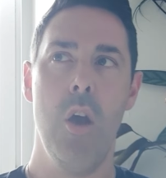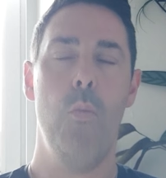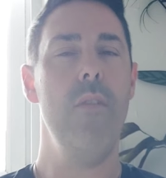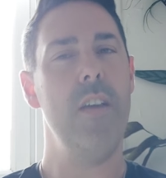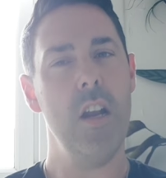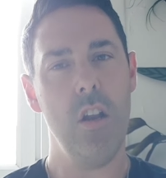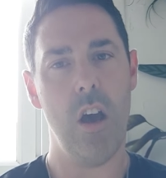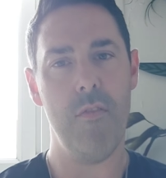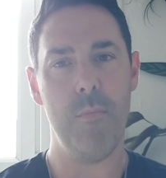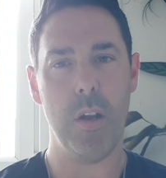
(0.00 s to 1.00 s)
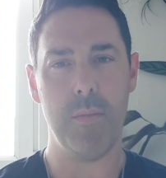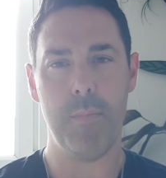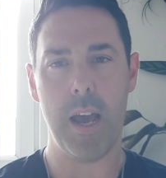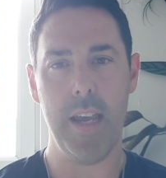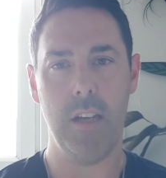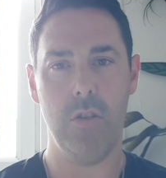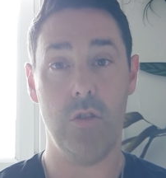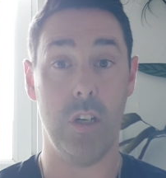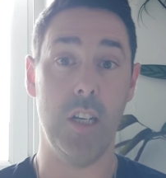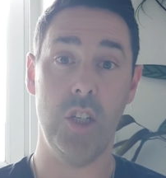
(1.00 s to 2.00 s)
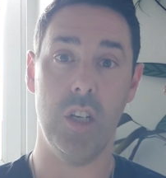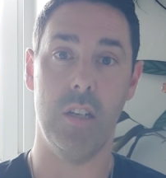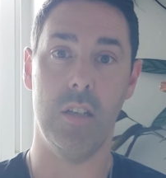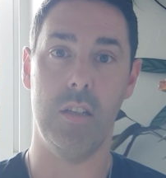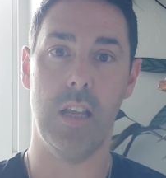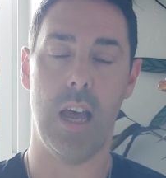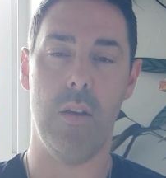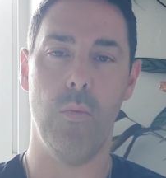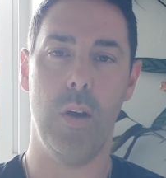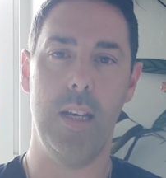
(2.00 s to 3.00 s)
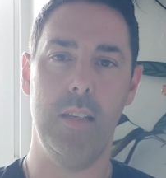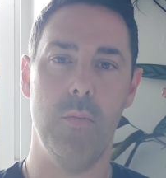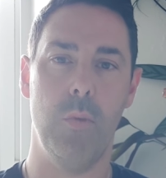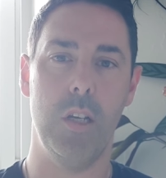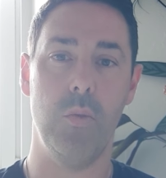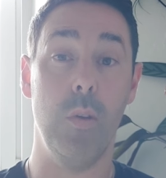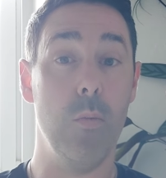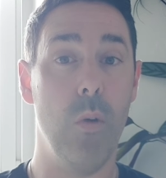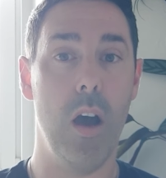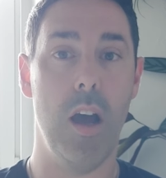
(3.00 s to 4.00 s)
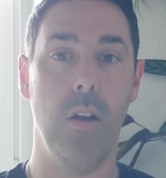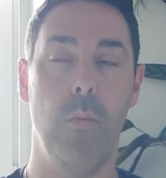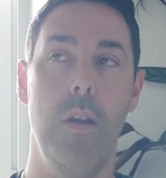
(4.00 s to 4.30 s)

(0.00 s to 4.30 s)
within a lot of modern pagan traditions and ways in which we work,